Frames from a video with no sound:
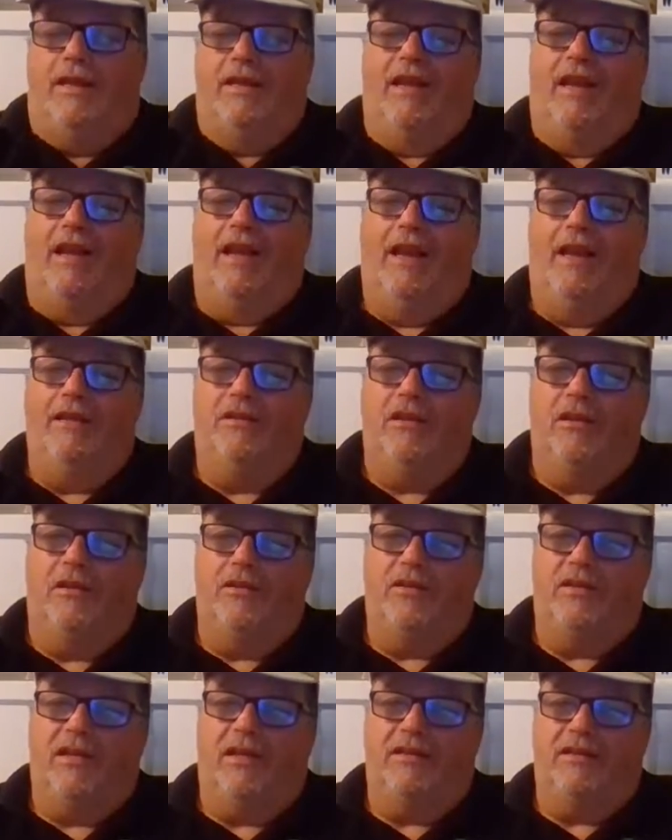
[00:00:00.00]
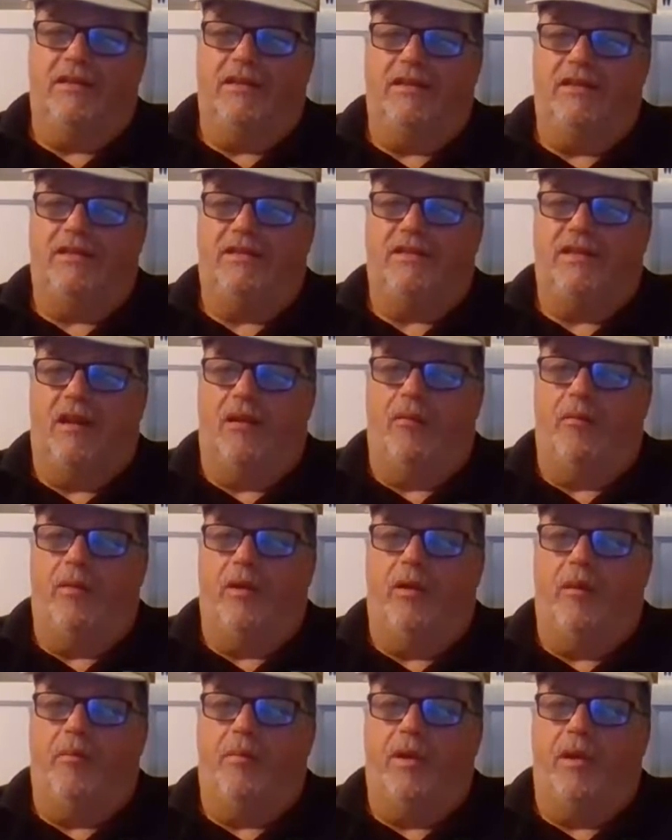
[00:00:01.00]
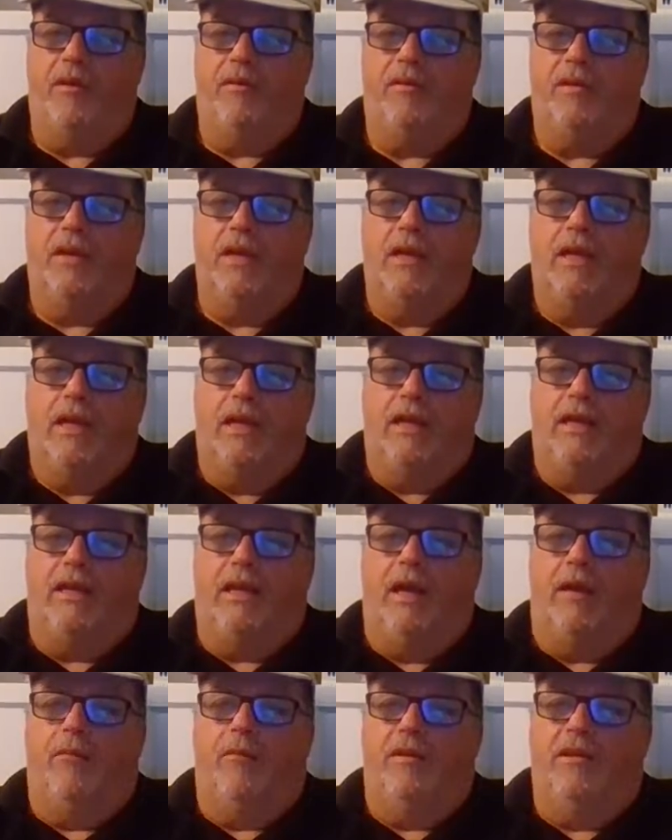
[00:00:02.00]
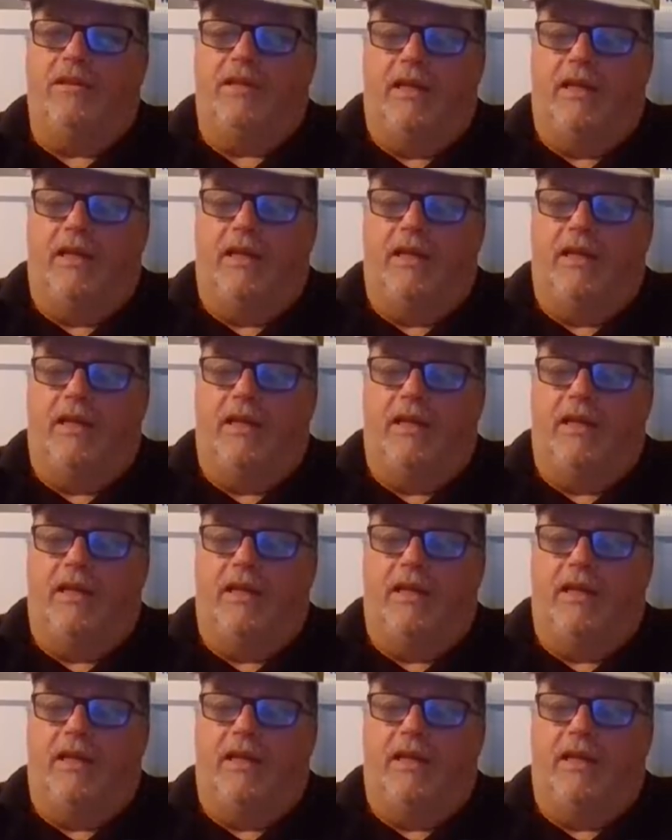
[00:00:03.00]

Andrew says he's terrible at both cameras